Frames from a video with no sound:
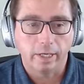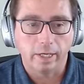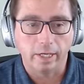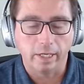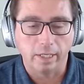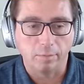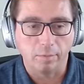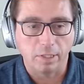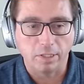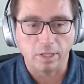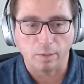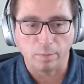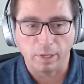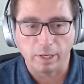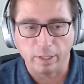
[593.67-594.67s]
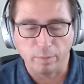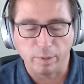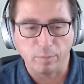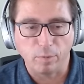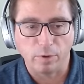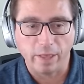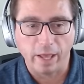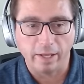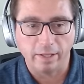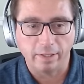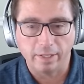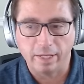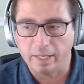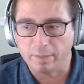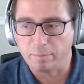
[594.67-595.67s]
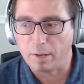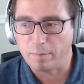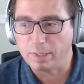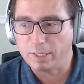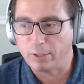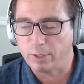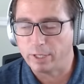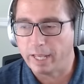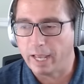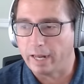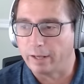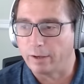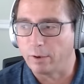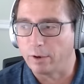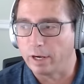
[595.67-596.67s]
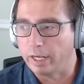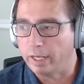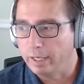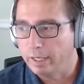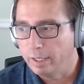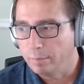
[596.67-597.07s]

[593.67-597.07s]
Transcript: Um, I'll talk about a little bit more that in my mystery category.